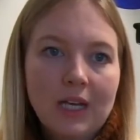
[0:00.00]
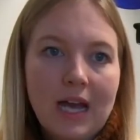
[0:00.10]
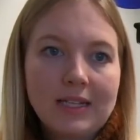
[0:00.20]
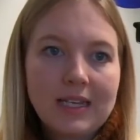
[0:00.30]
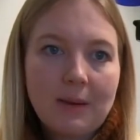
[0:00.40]

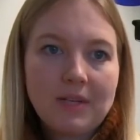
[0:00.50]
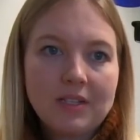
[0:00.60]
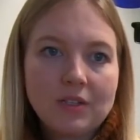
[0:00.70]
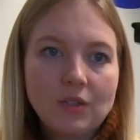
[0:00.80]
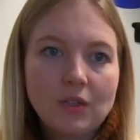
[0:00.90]
and tap
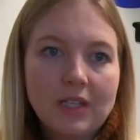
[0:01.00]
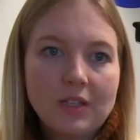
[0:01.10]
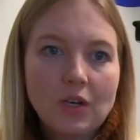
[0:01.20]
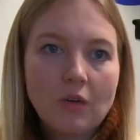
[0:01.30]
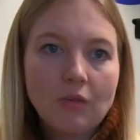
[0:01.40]
Install in the
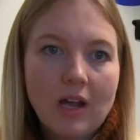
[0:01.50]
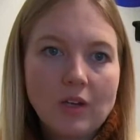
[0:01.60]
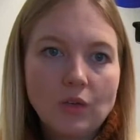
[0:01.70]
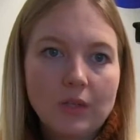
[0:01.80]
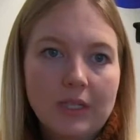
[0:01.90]
top right
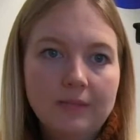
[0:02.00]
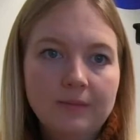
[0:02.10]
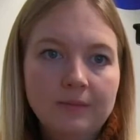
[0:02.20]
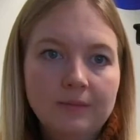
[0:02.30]
corner.